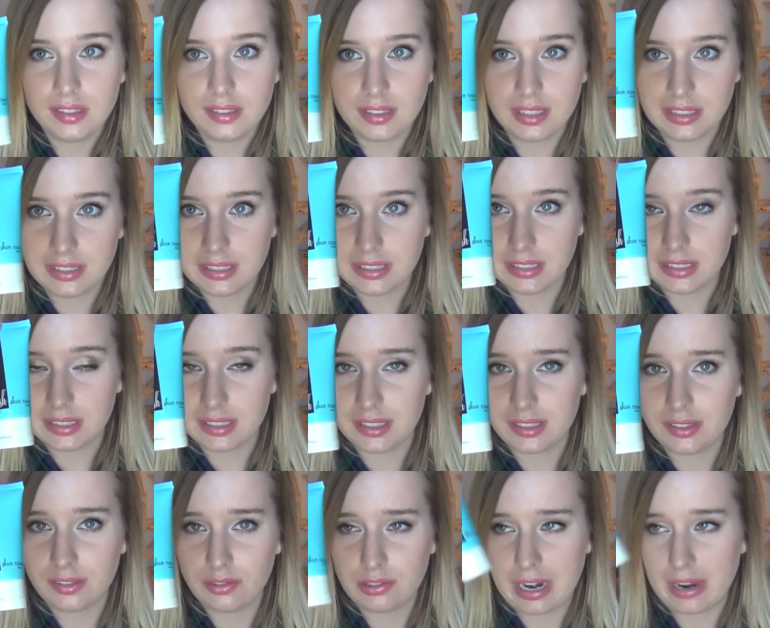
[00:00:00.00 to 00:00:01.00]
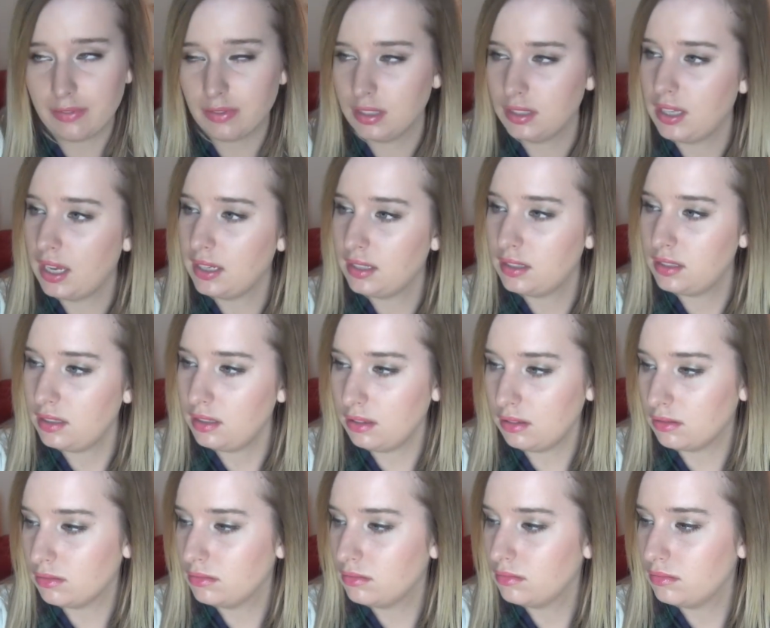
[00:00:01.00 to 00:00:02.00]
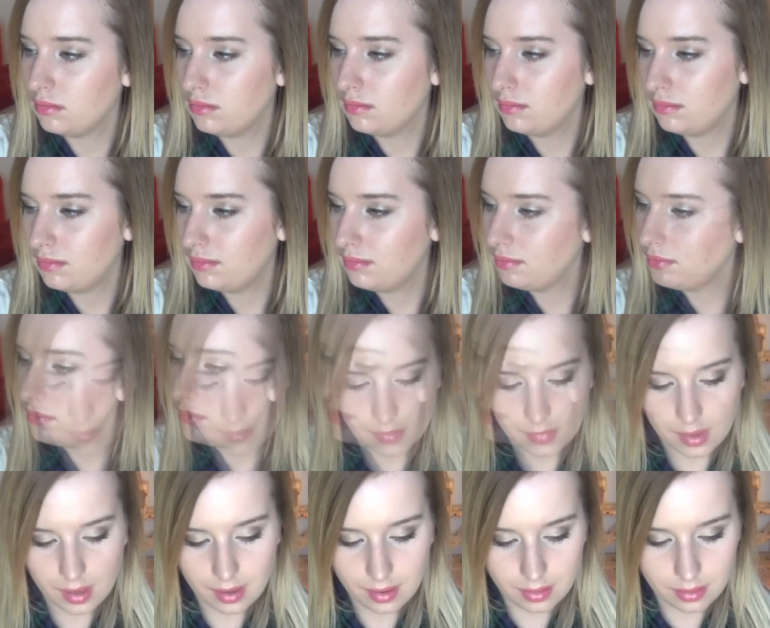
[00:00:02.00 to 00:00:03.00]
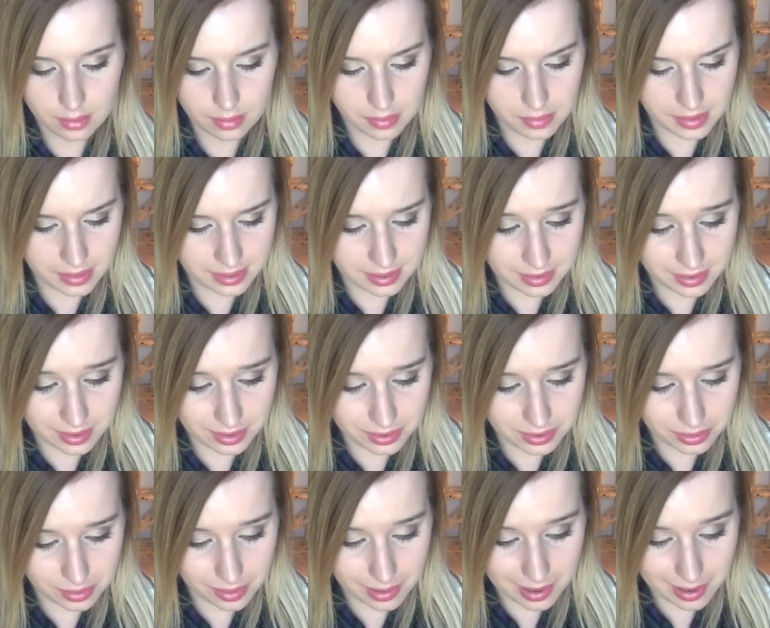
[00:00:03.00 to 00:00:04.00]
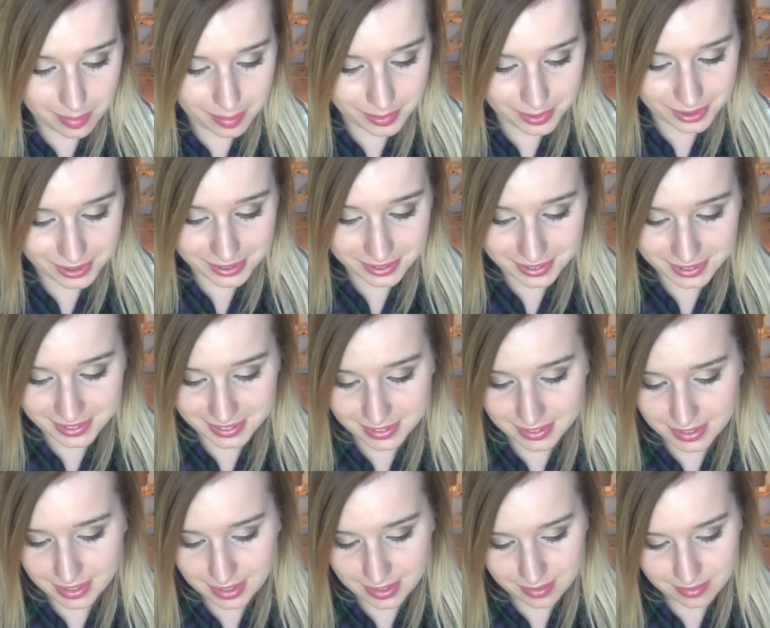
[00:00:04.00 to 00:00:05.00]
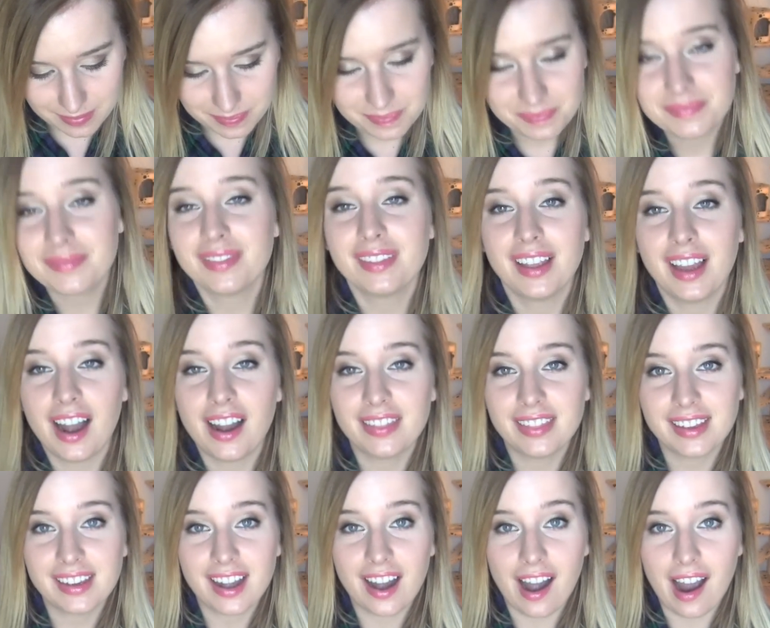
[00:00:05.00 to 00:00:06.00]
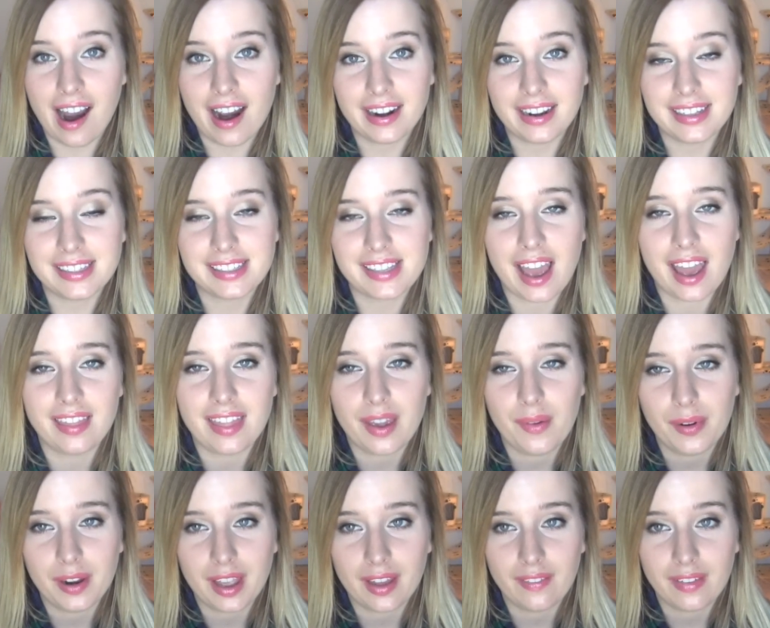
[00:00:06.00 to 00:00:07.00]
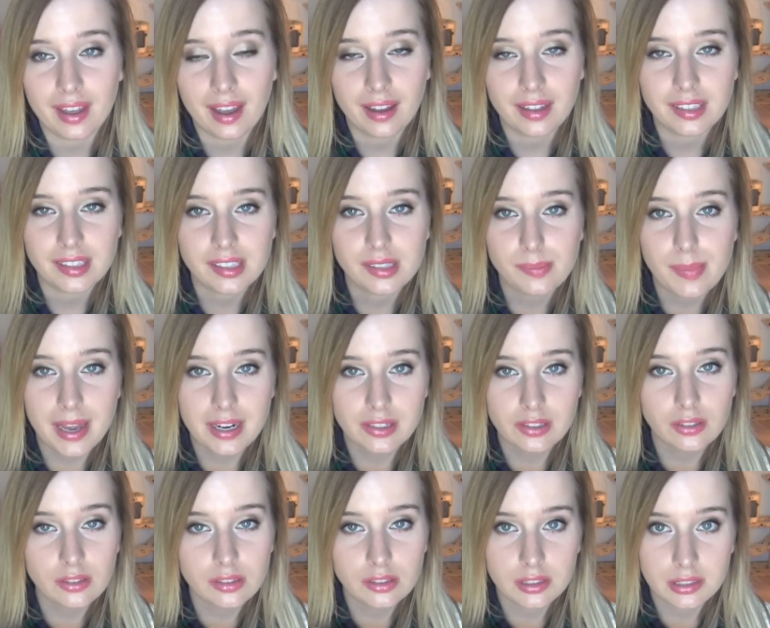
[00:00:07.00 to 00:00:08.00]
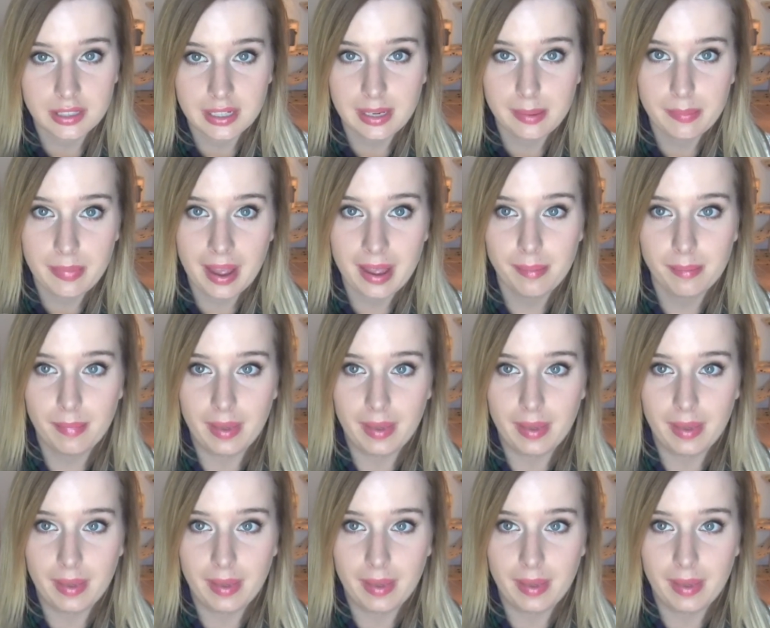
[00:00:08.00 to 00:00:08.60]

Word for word: This is travel size too. Oh, this is adorable. On the card, it said they were giving a special treat by